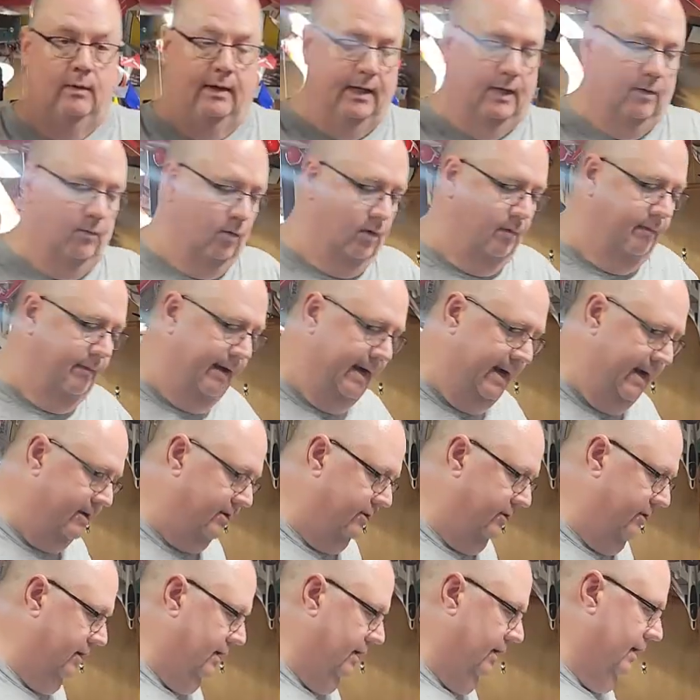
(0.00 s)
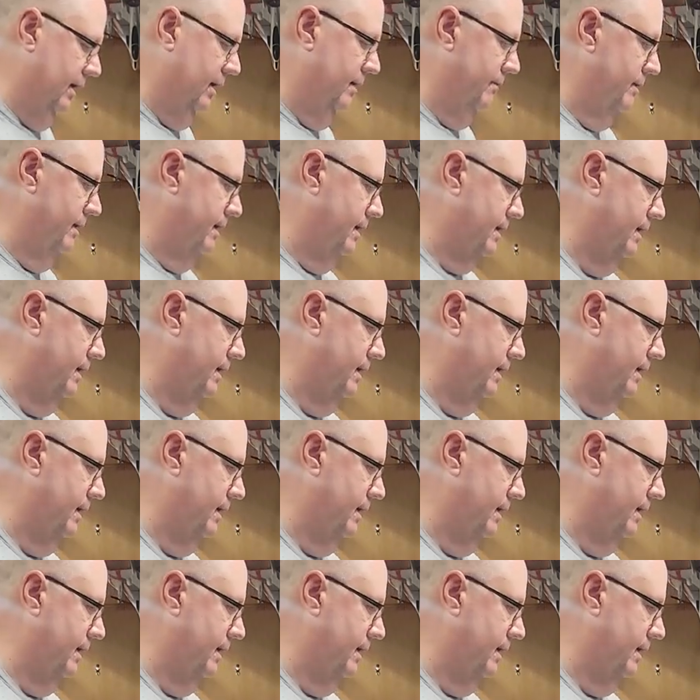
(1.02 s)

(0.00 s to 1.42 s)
Well, we're back to the Hobby